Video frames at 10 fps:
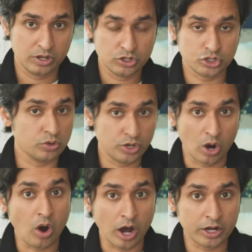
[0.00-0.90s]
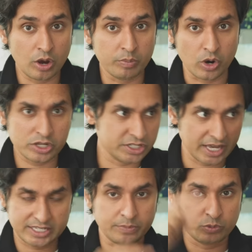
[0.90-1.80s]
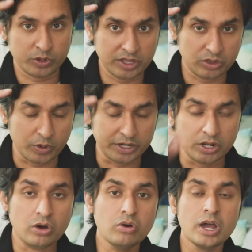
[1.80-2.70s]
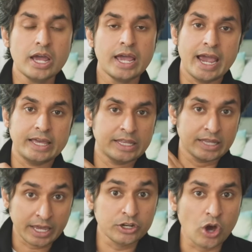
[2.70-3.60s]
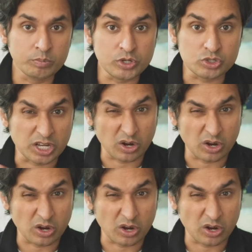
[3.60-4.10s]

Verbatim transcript: So no audiobooks except within the window and then like no music